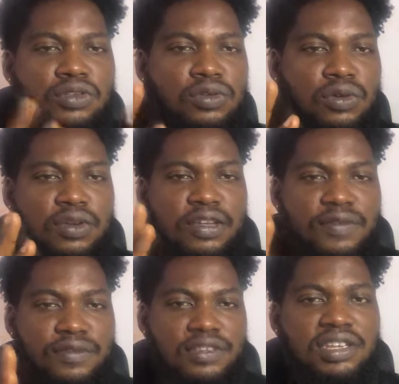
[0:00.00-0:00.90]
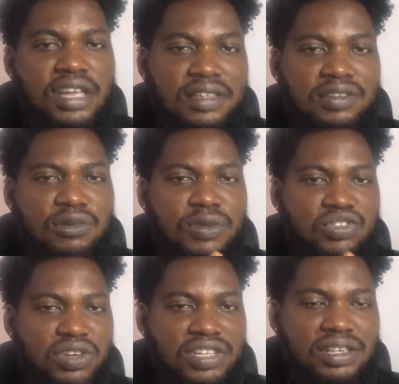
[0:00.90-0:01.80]
So if you see that you'll be
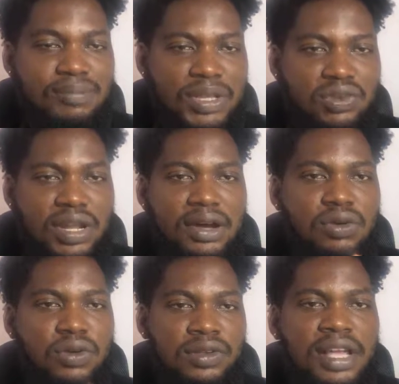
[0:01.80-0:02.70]
interested in this particular course,